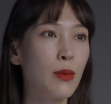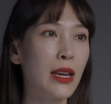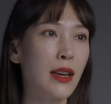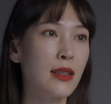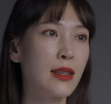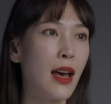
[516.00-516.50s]

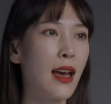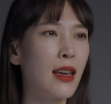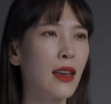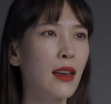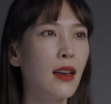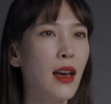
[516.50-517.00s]
because
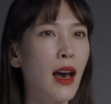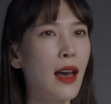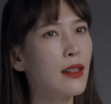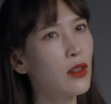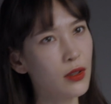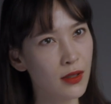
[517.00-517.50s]
I
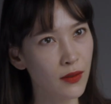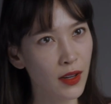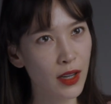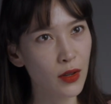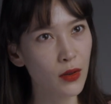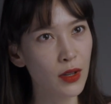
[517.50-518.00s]
looked
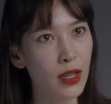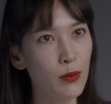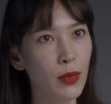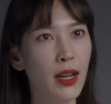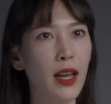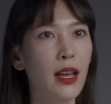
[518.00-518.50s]
very
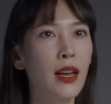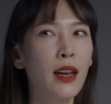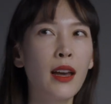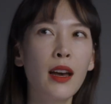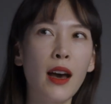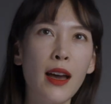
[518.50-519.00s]
Korean, but I
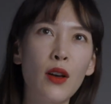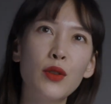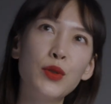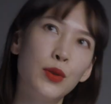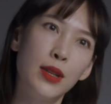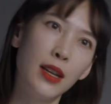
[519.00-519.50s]

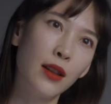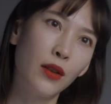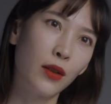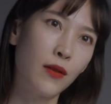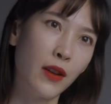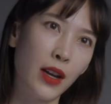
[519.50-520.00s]
also
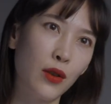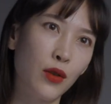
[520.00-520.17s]
didn't look very